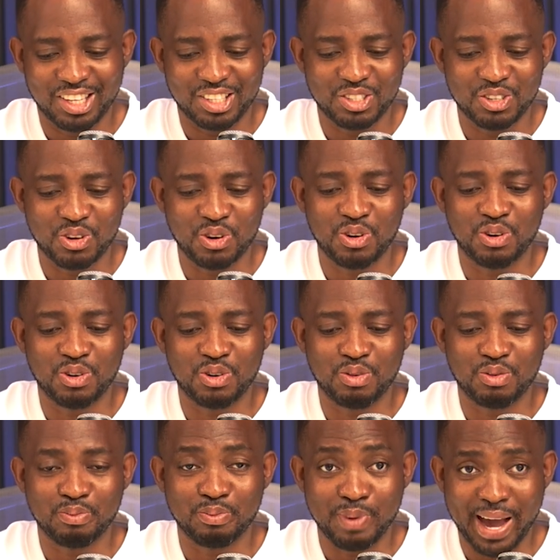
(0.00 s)
your
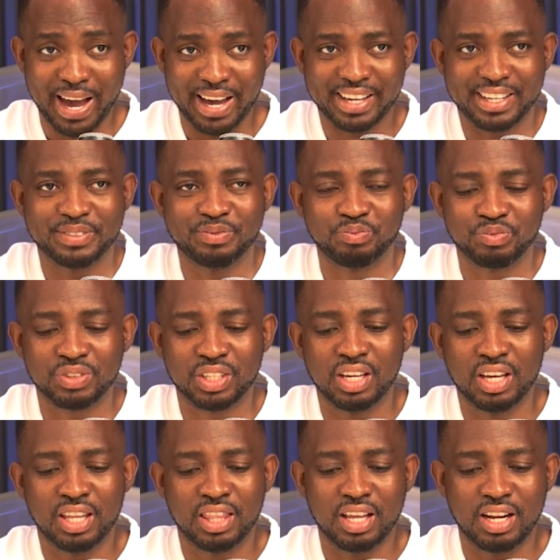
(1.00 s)
bag.
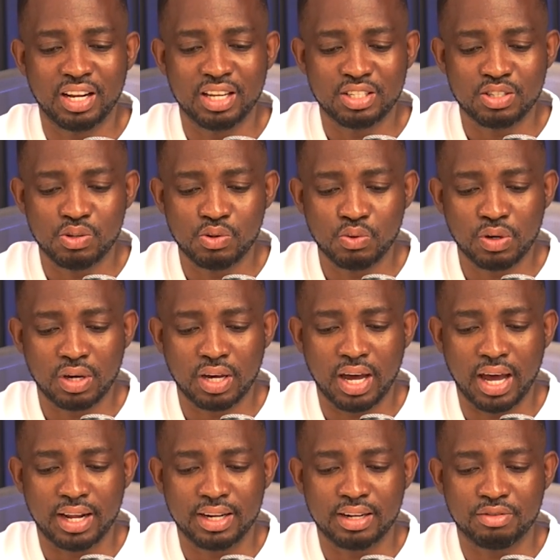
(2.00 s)
Now, let's look
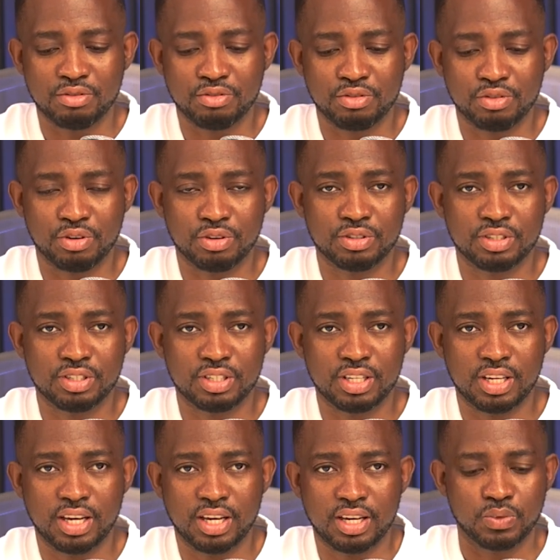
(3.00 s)
at the front
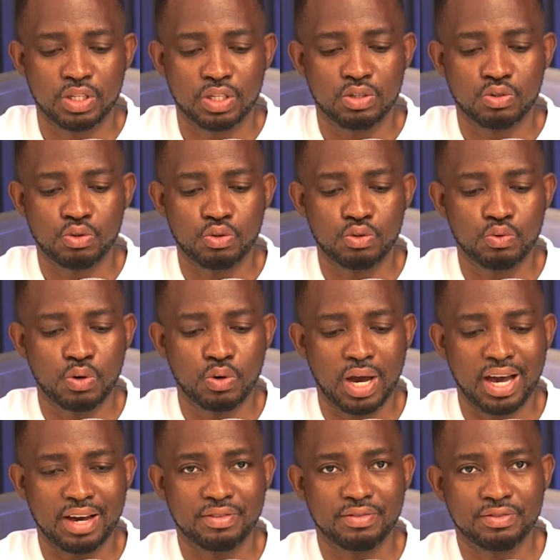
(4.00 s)
here. So you
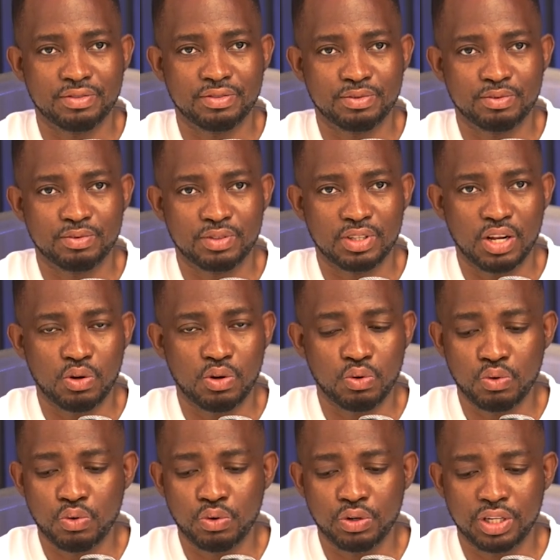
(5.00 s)
have the
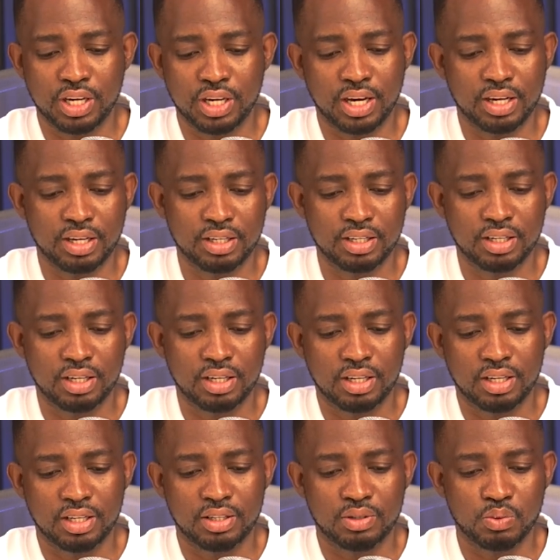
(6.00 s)
logo here.
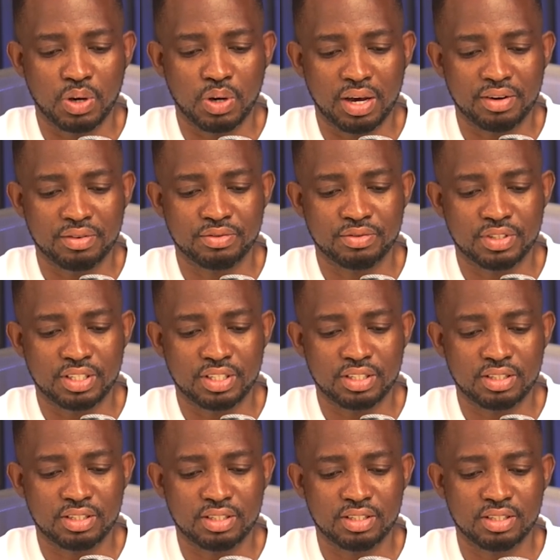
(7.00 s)
You have
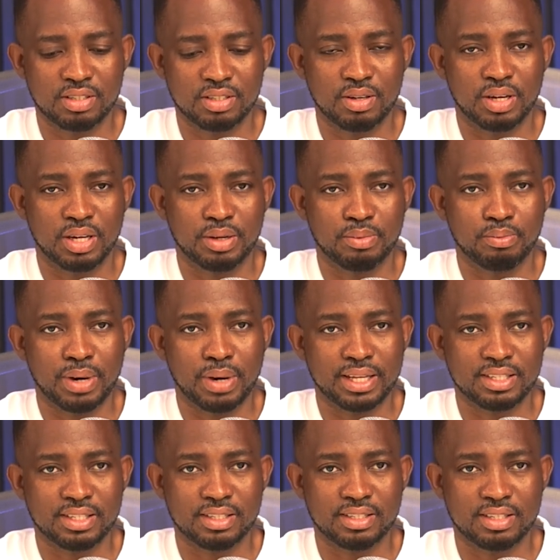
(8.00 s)
these
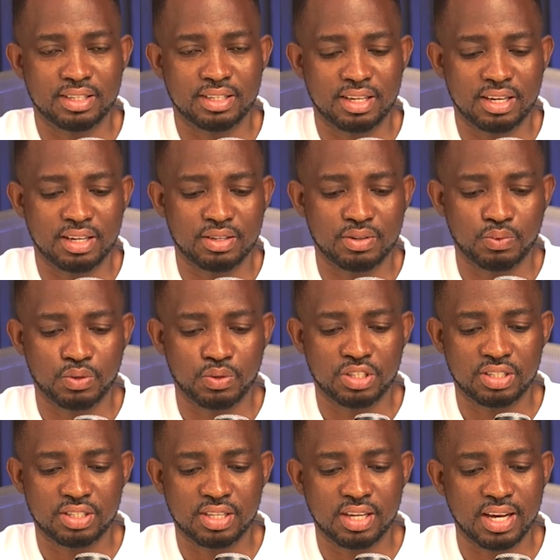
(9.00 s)
buttons here, which
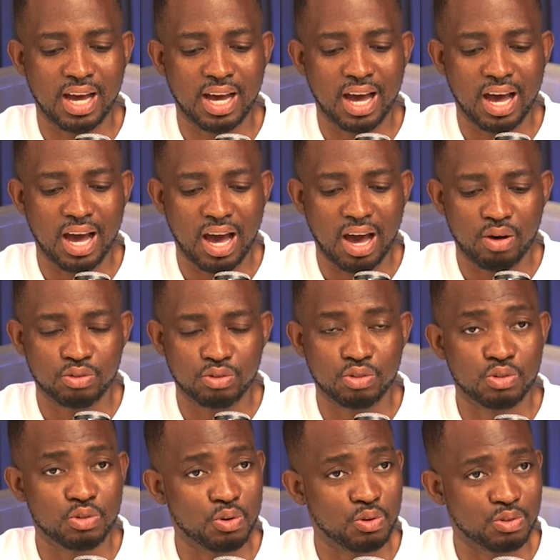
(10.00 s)
is the out
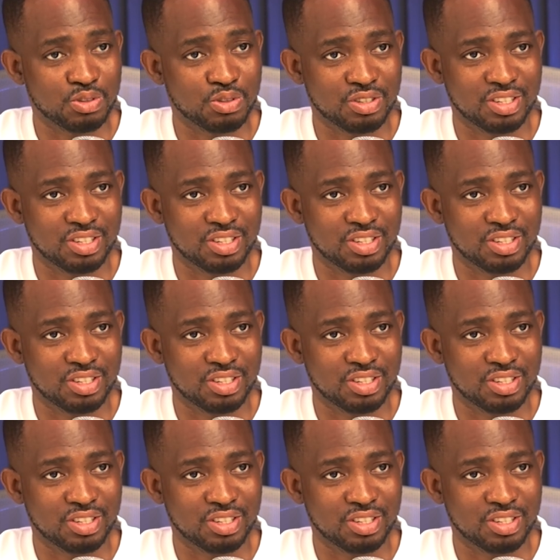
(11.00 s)
source.